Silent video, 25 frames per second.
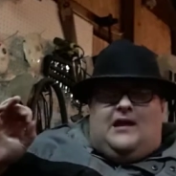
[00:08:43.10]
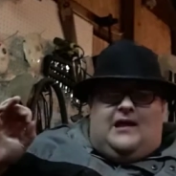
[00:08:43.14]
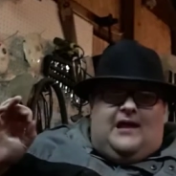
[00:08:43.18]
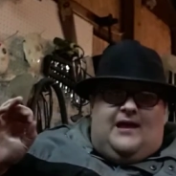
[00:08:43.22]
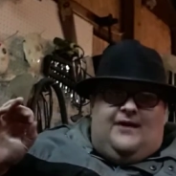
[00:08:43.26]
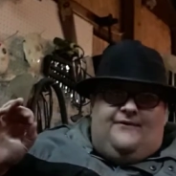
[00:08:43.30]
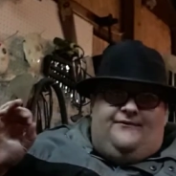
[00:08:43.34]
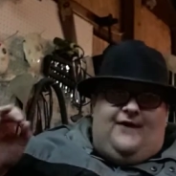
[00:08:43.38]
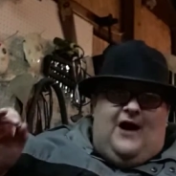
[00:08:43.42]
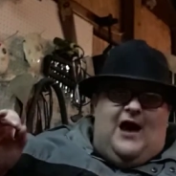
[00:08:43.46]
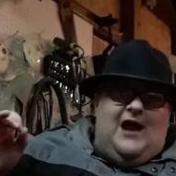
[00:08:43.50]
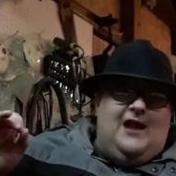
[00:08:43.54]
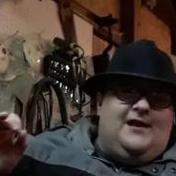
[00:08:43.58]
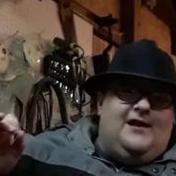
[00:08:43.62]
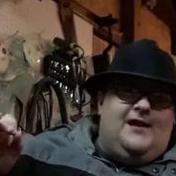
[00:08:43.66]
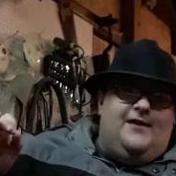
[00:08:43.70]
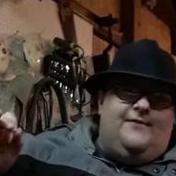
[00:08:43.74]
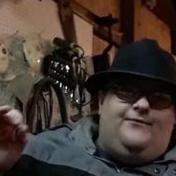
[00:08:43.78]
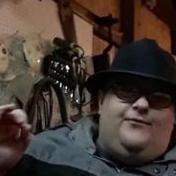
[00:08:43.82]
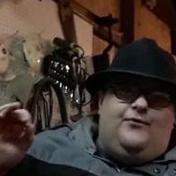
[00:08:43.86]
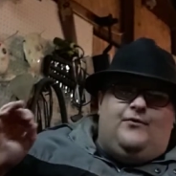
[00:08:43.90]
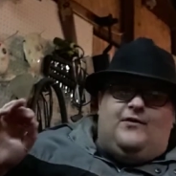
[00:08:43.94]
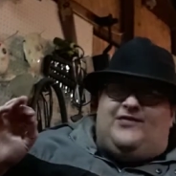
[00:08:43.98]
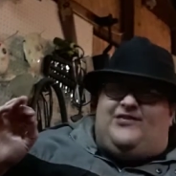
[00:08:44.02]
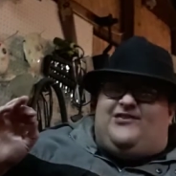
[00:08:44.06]
if I
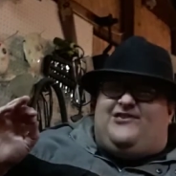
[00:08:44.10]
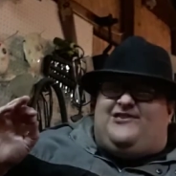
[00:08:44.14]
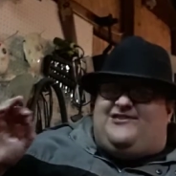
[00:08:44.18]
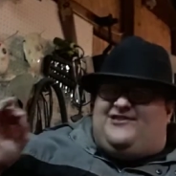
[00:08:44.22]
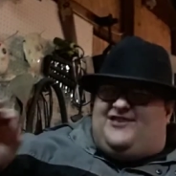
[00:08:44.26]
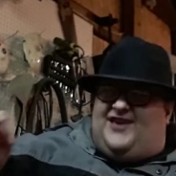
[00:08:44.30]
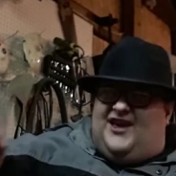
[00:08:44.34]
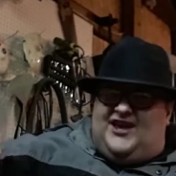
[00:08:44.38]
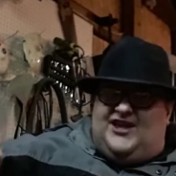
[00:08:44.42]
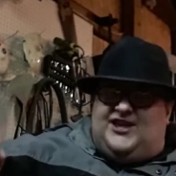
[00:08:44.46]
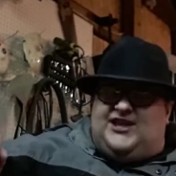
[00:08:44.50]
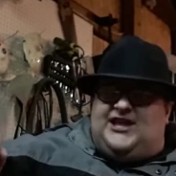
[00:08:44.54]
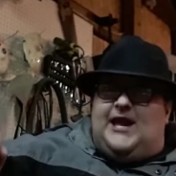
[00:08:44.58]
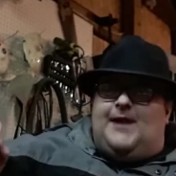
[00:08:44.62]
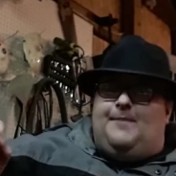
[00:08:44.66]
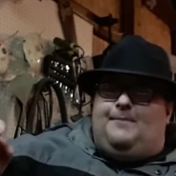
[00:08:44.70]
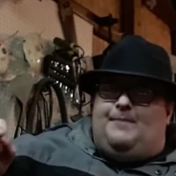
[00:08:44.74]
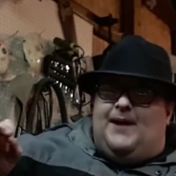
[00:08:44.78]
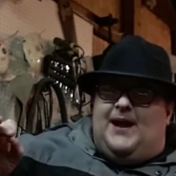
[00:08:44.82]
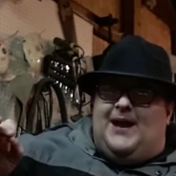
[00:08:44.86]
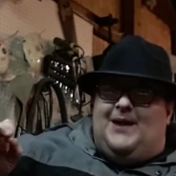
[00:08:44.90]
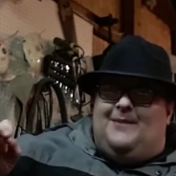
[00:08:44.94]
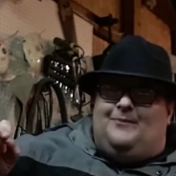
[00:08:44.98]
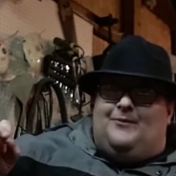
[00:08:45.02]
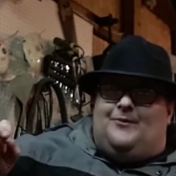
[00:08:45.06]
lived with 60
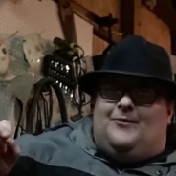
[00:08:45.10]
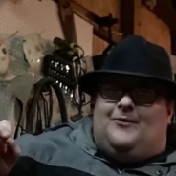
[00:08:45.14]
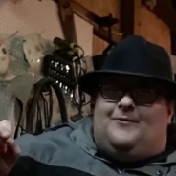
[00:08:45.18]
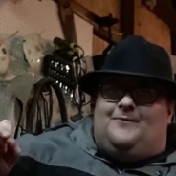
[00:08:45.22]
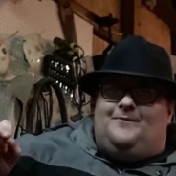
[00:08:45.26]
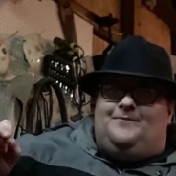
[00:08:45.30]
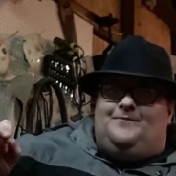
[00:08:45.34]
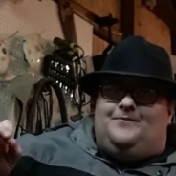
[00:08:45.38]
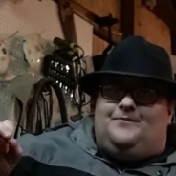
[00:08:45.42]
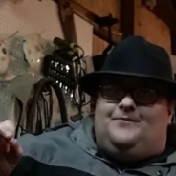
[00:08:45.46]
people,